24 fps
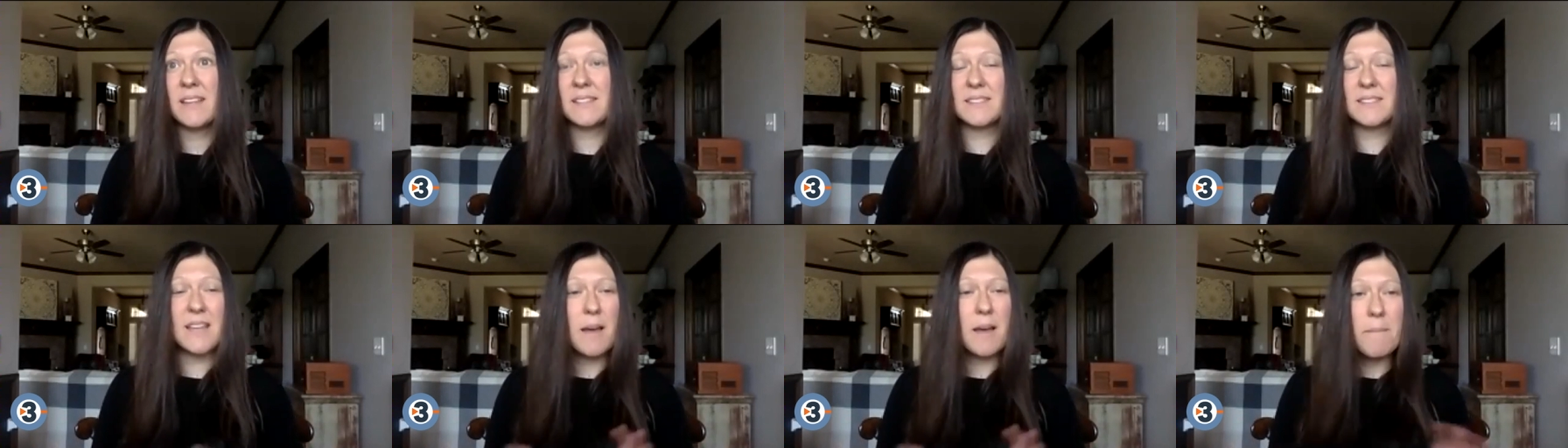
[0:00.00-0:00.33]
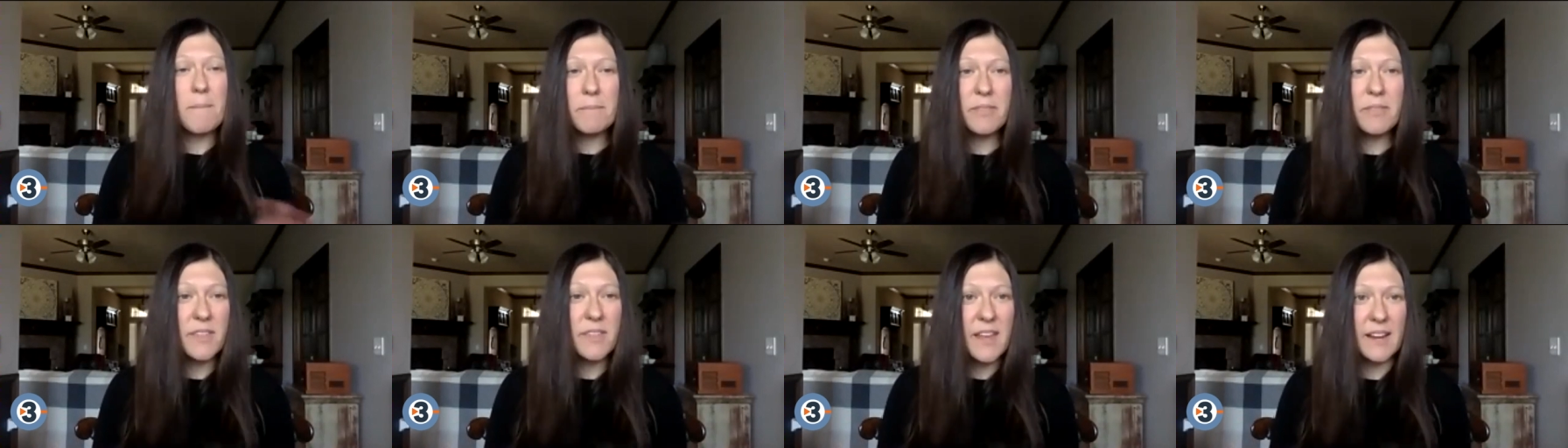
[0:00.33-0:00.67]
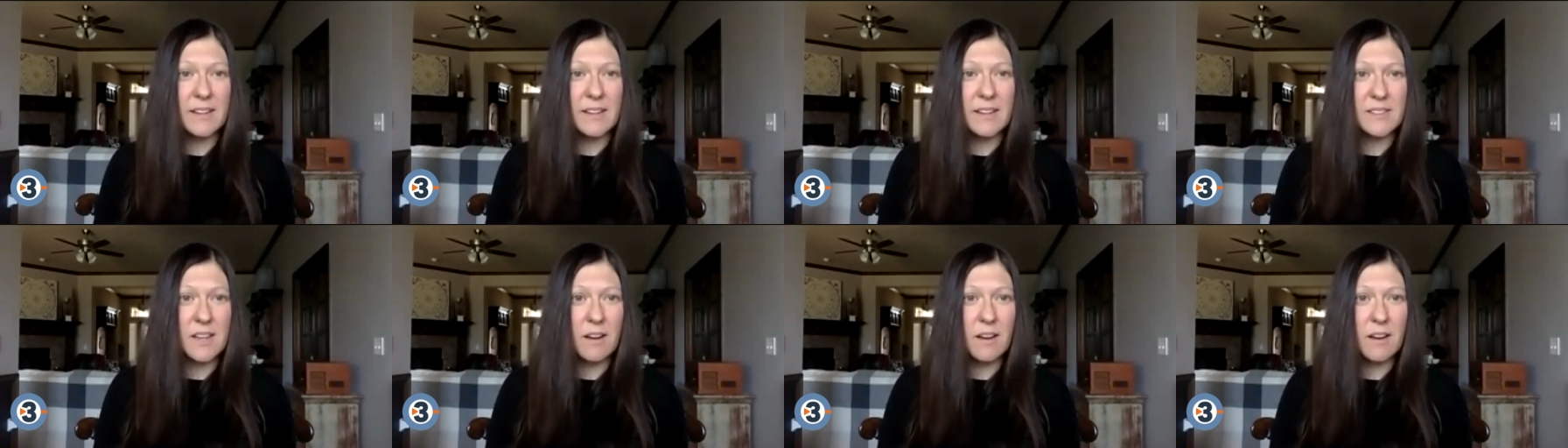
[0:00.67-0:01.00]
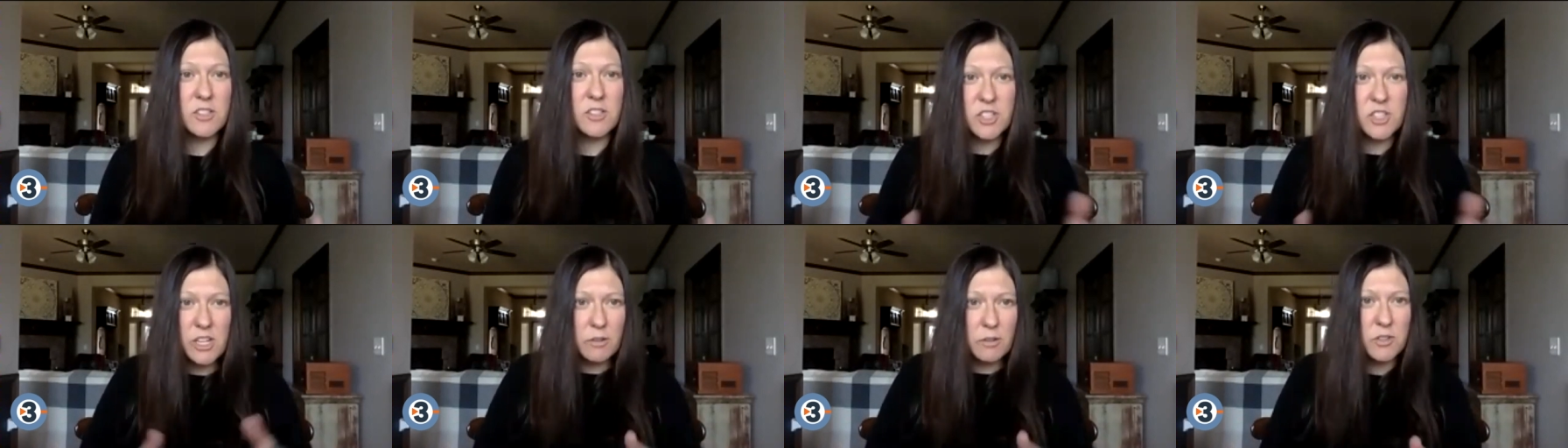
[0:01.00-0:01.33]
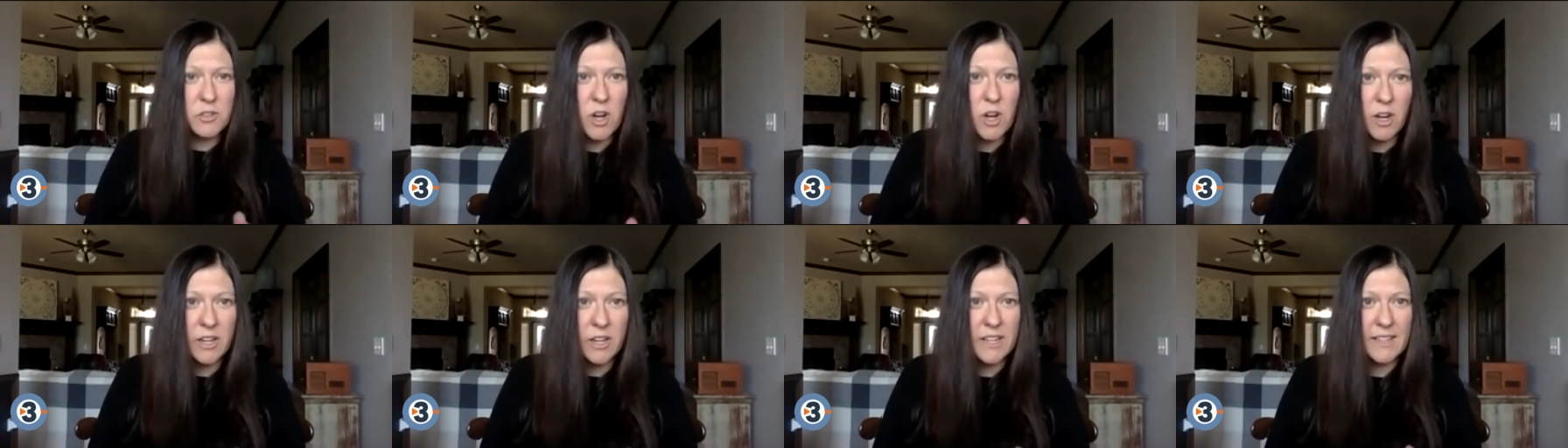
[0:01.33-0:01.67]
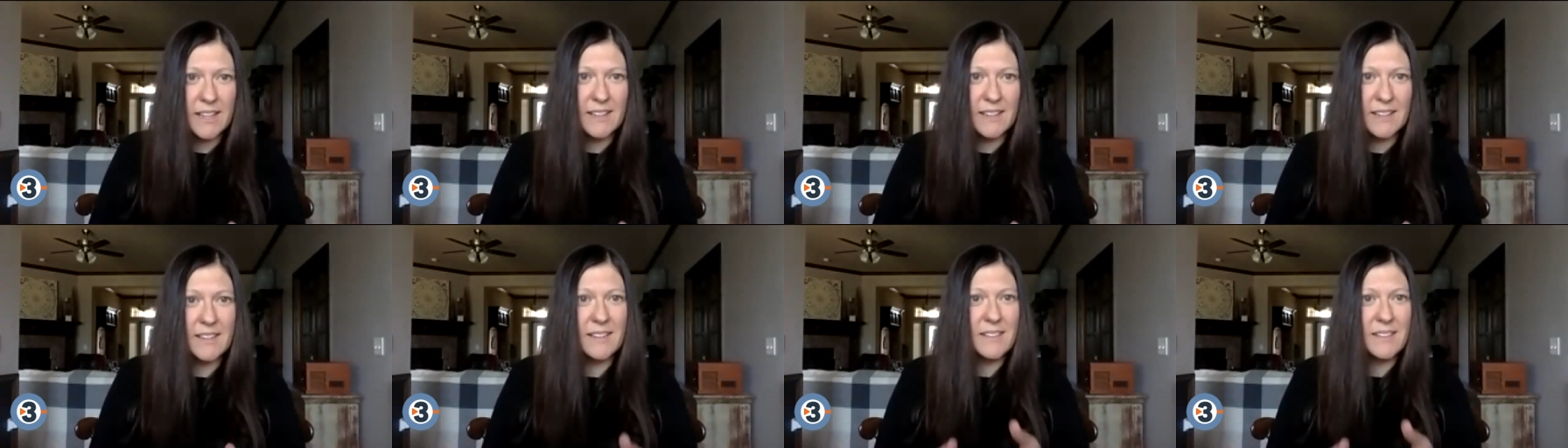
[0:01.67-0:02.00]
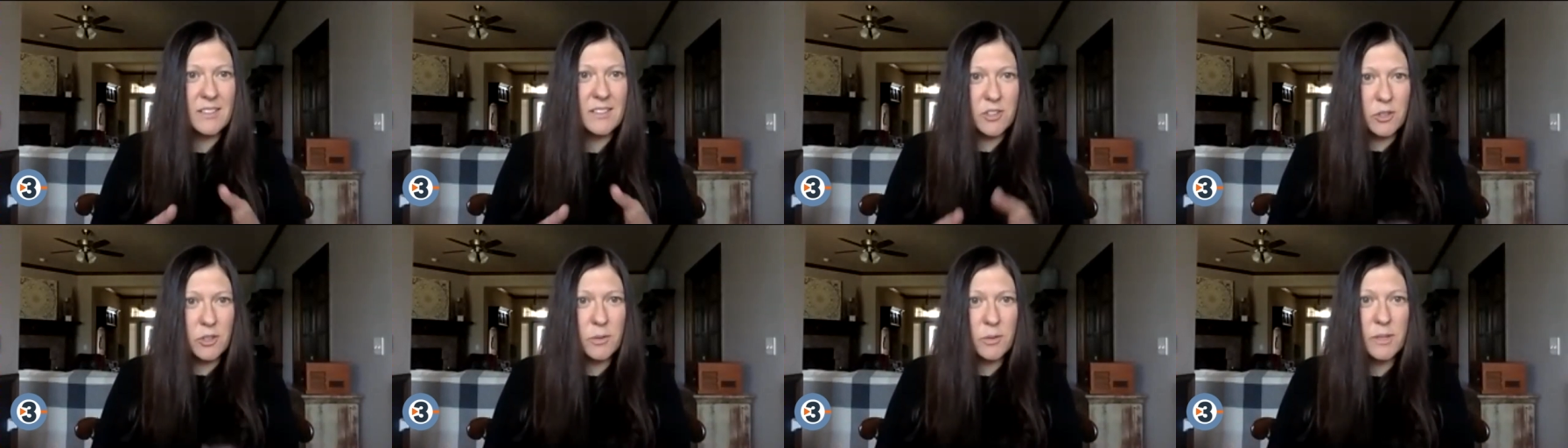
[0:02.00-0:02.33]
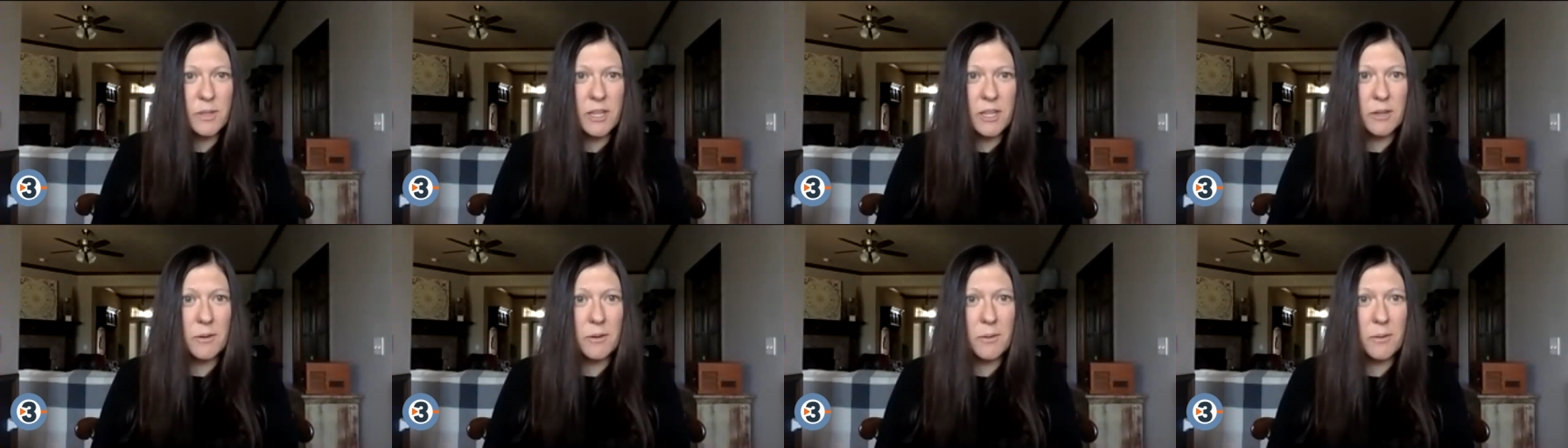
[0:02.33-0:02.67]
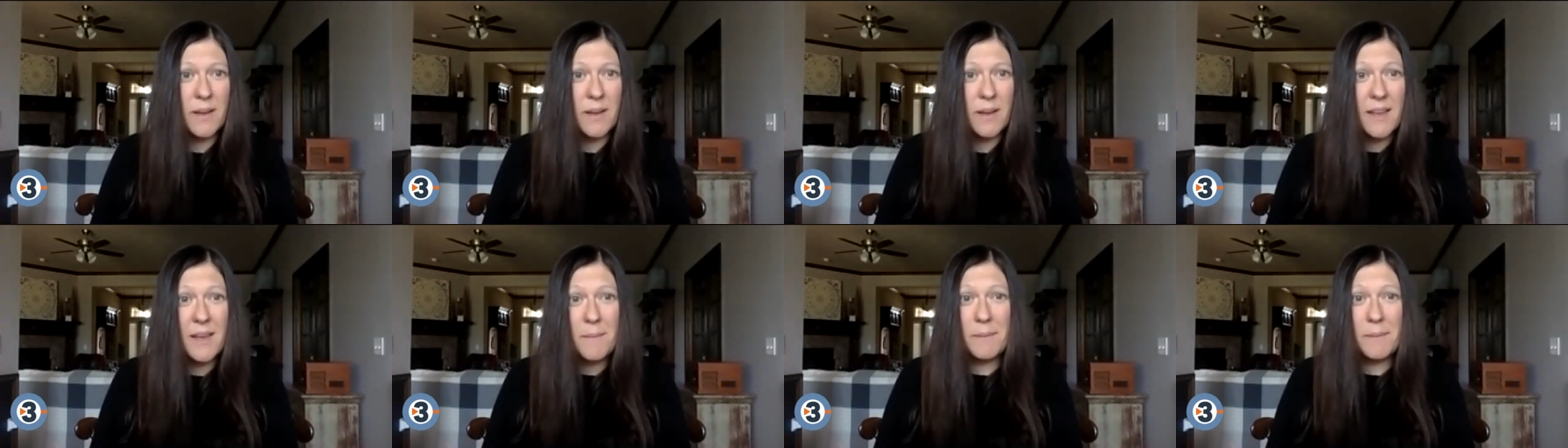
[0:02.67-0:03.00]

some things are geo-targeted to you